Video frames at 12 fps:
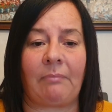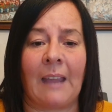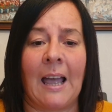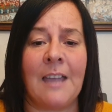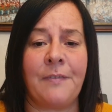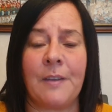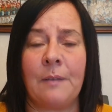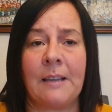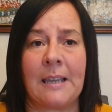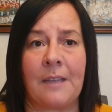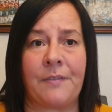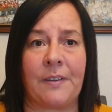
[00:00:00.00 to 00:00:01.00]
I felt
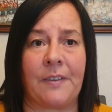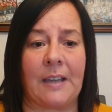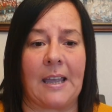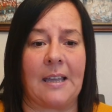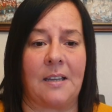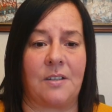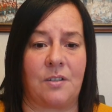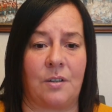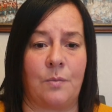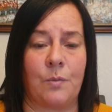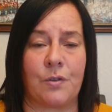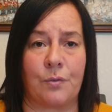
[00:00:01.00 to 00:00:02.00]
like everything I had
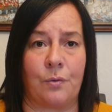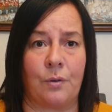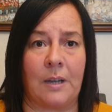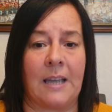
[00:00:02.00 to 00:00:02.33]
done was wrong